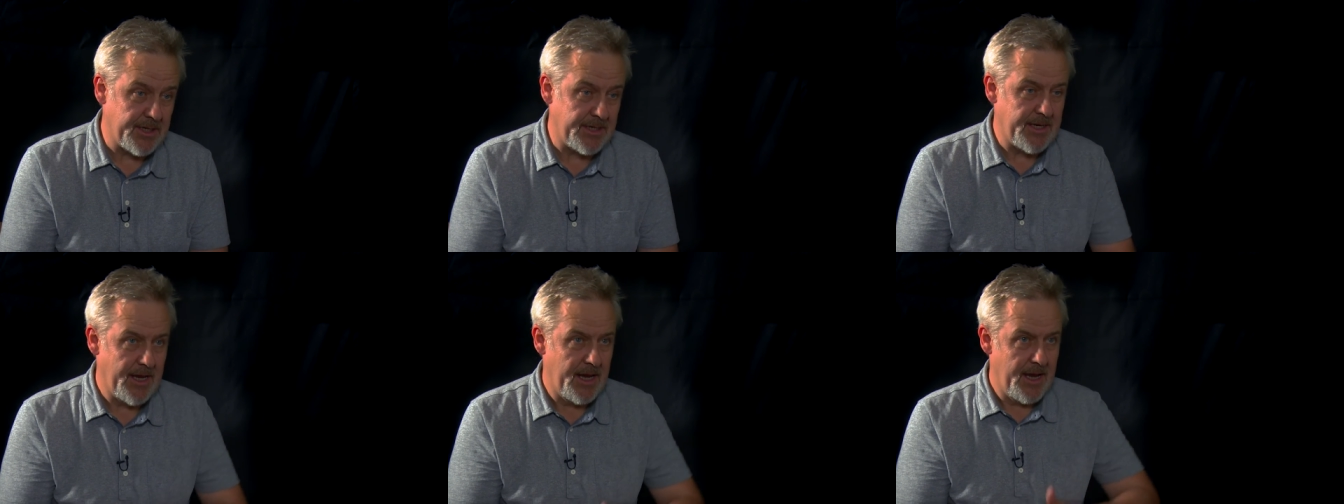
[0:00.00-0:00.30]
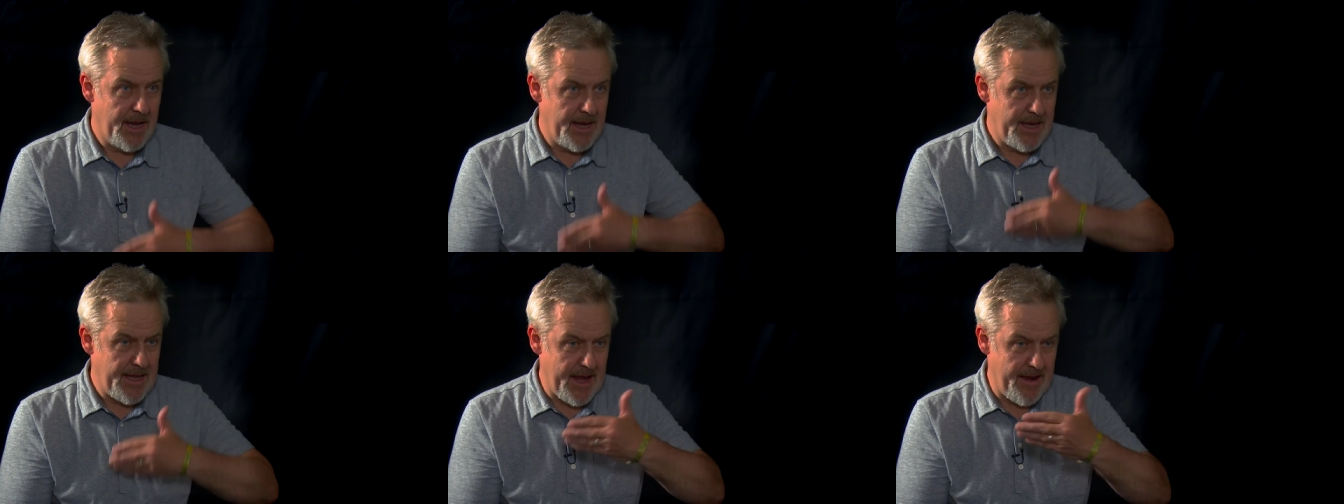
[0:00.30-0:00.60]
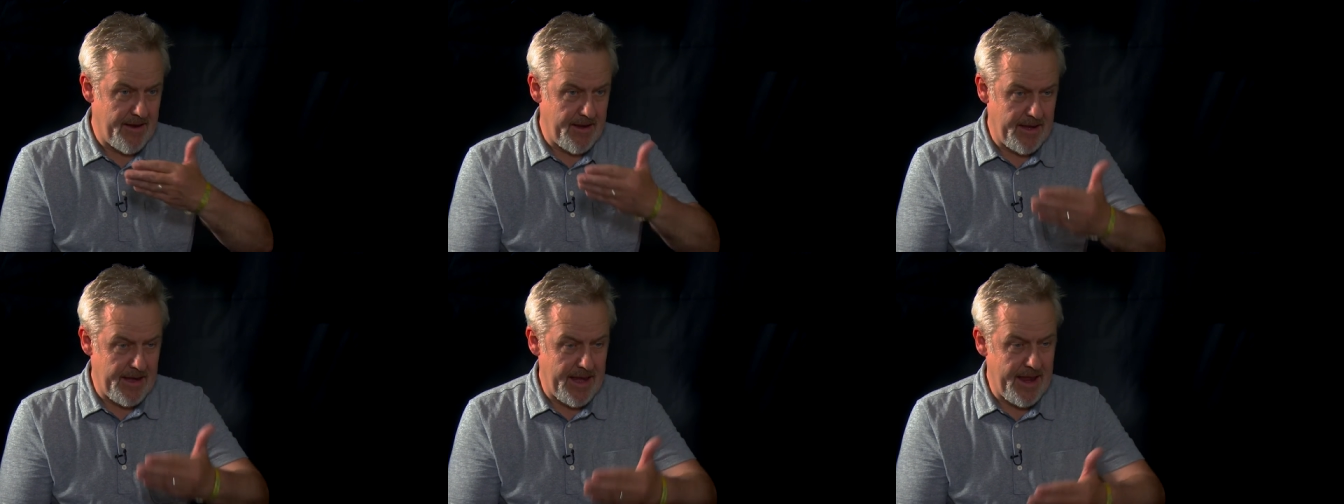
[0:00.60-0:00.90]
It
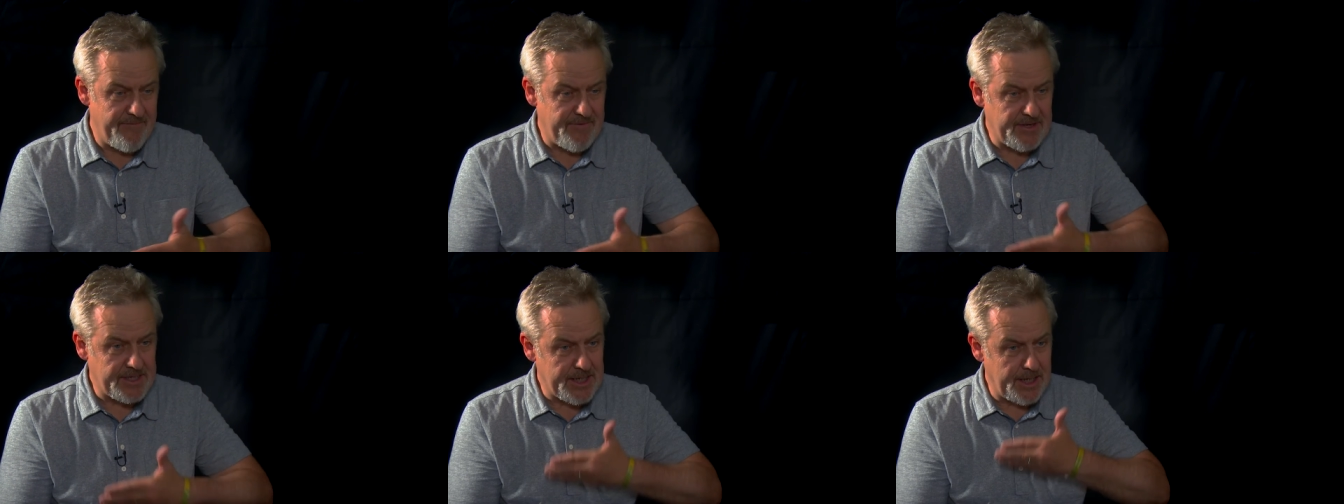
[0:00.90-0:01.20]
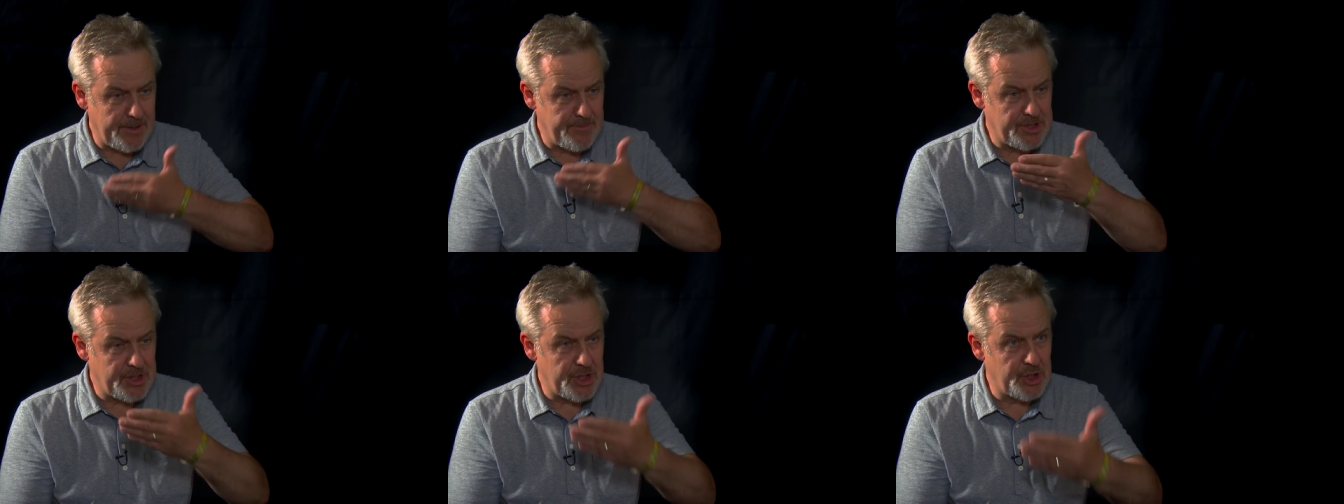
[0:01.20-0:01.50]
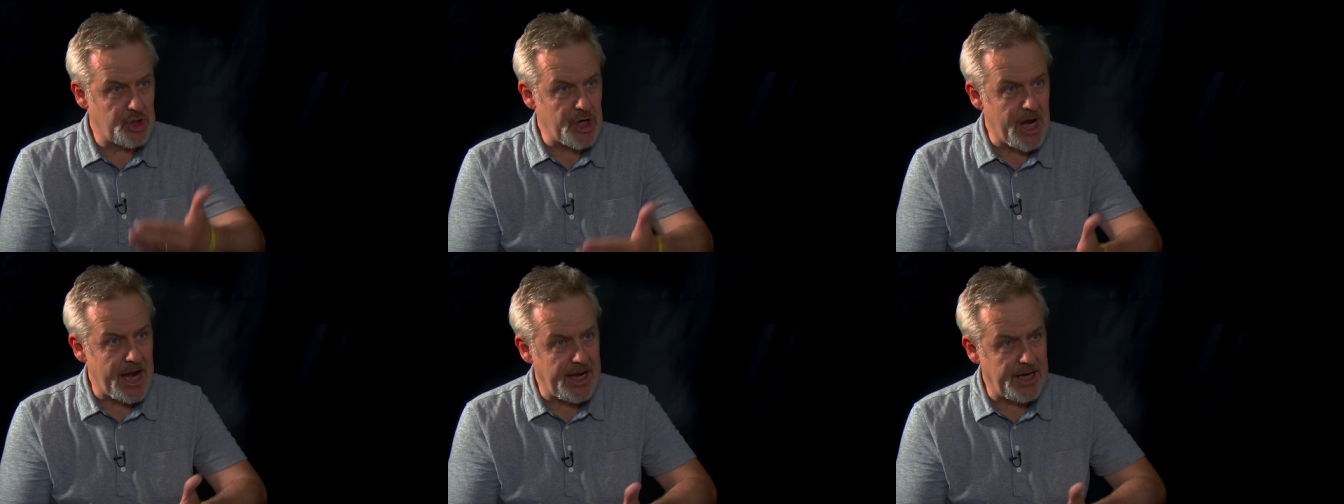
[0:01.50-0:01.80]
ne never seems to
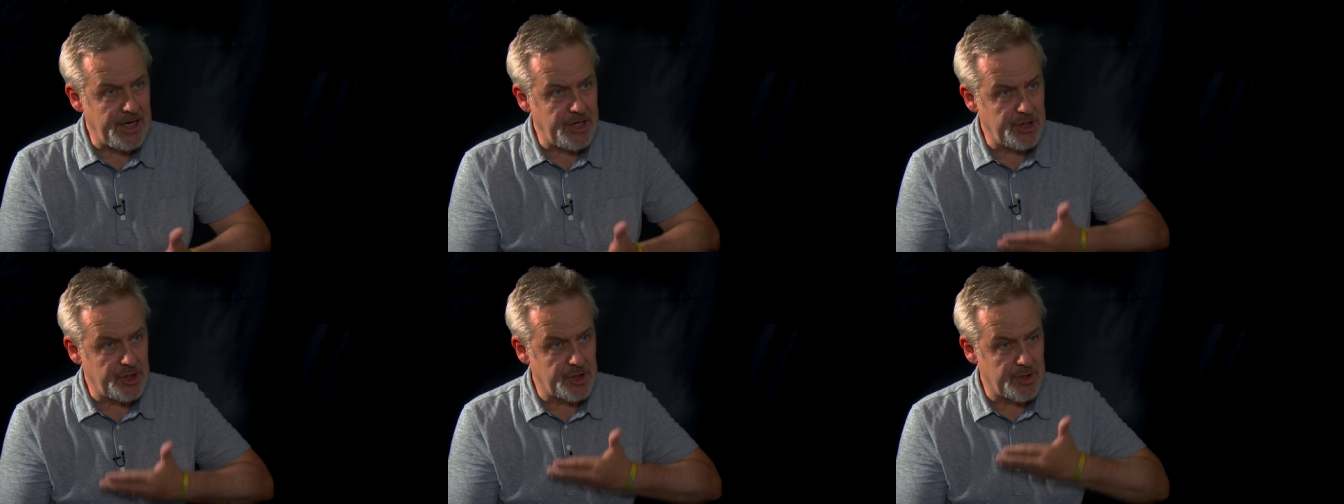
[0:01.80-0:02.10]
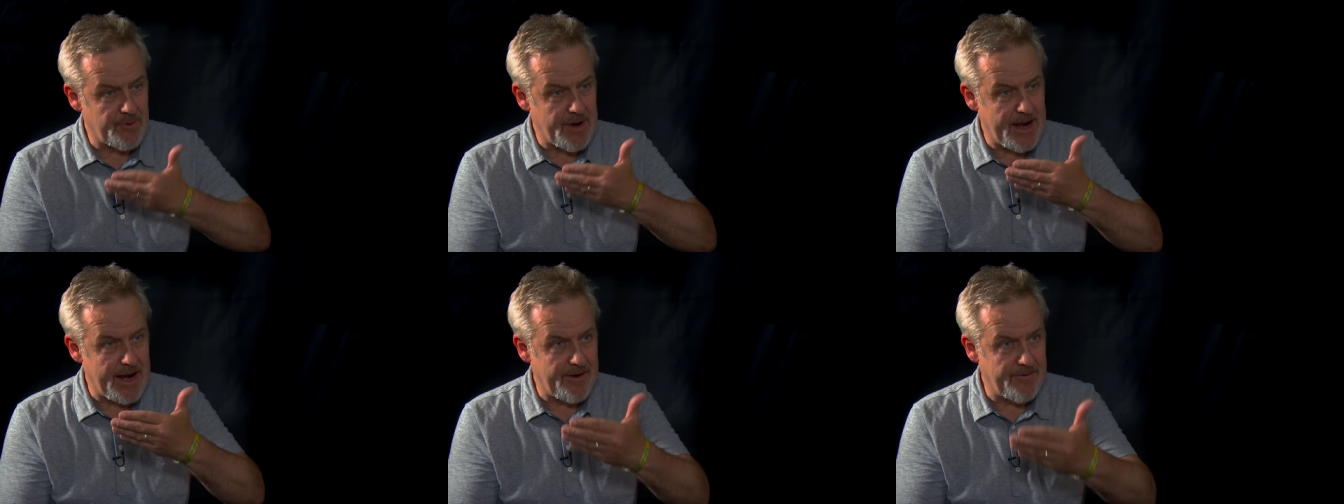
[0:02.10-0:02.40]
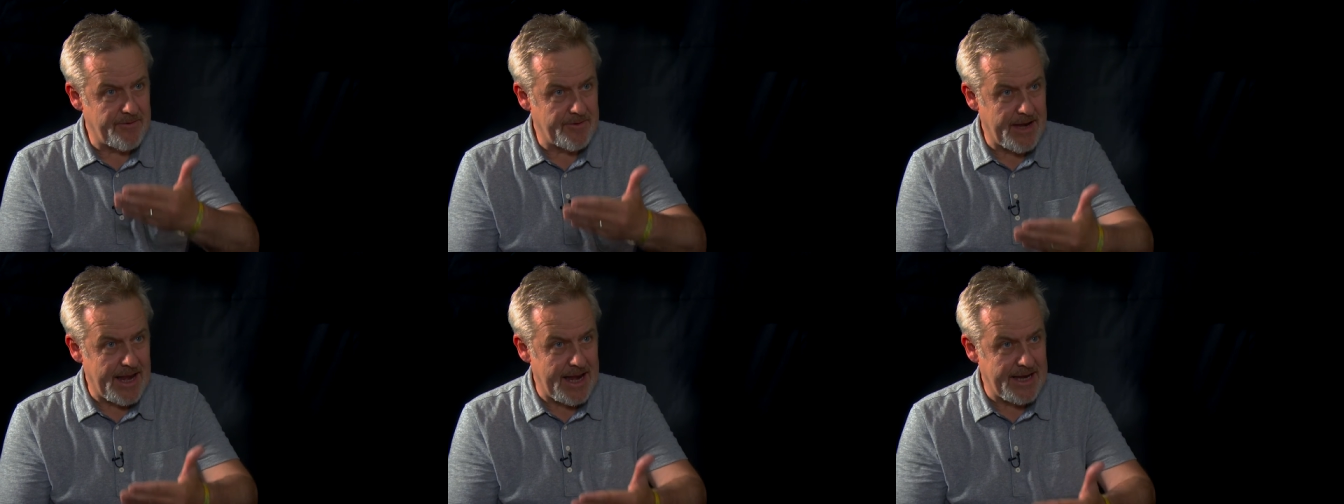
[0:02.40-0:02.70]
change
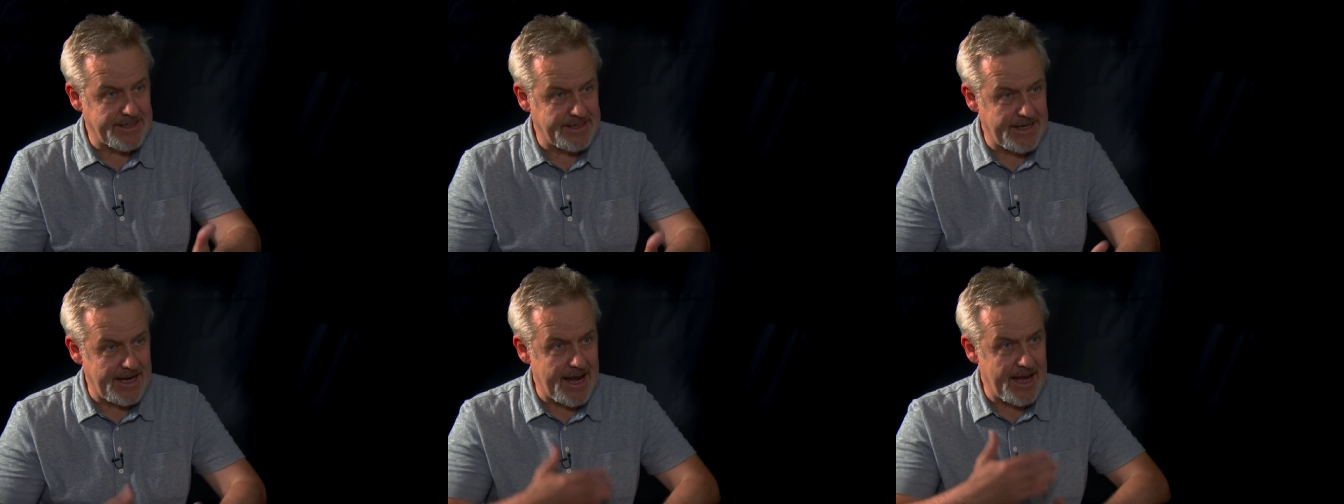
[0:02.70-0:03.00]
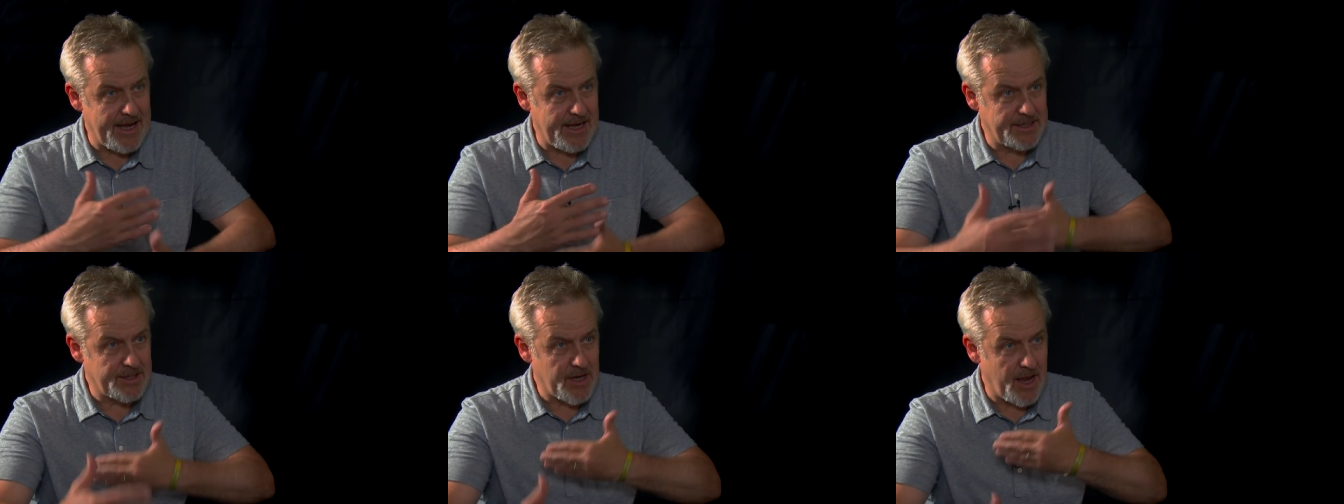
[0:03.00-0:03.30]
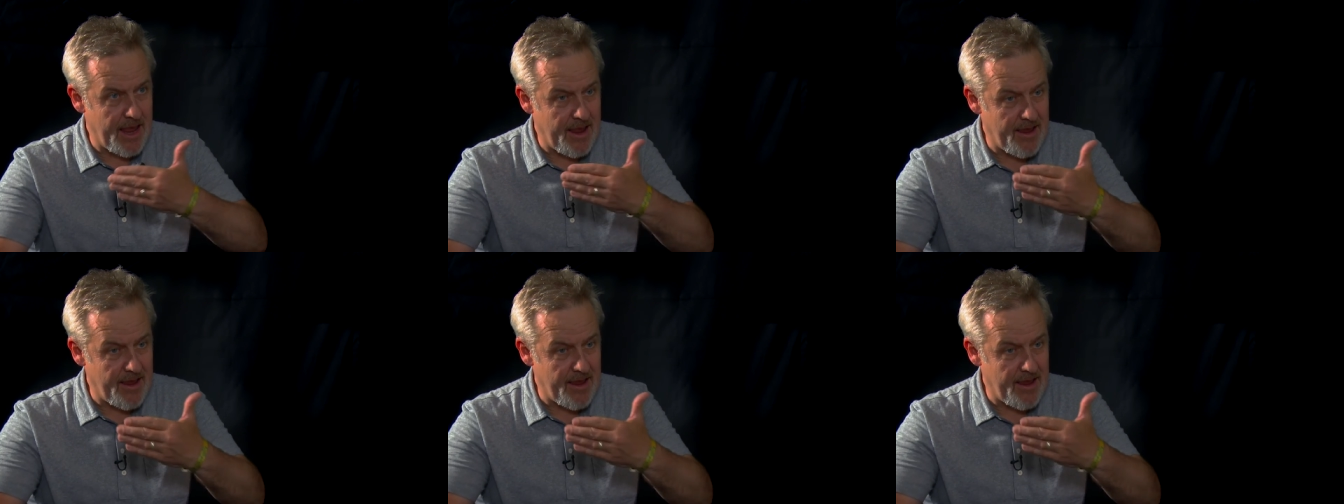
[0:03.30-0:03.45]
around S E N. It's